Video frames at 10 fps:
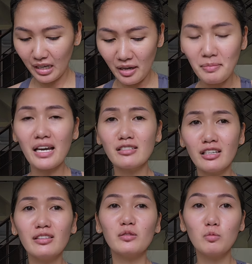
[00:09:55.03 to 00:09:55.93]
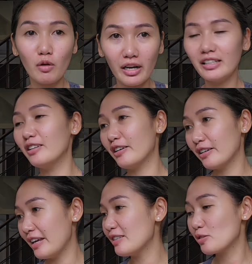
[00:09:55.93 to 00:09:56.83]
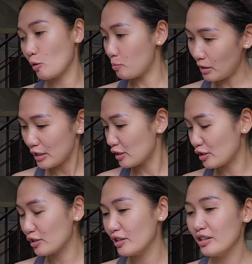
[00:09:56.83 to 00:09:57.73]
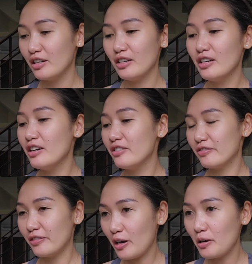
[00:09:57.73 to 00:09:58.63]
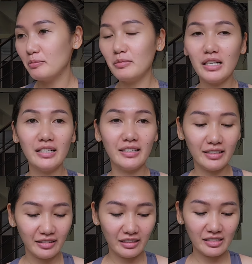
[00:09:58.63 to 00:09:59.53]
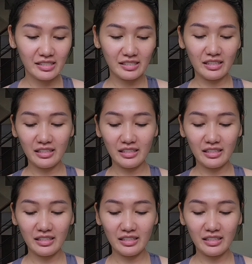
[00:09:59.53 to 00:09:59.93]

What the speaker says: I'm actually the one learning so much from this